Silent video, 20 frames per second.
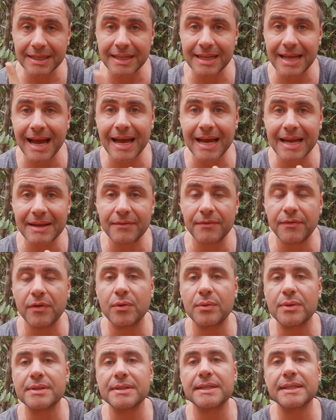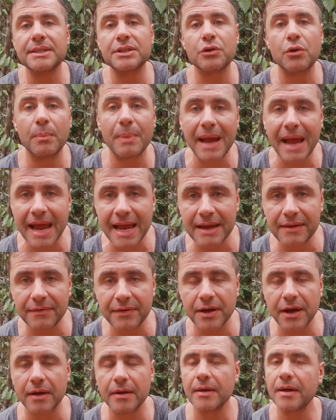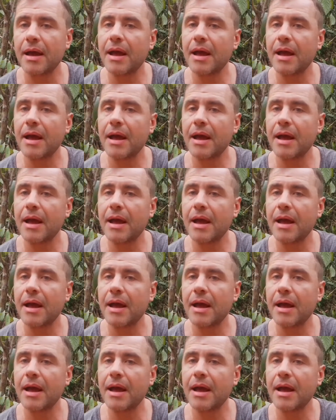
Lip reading: that influences your behavior.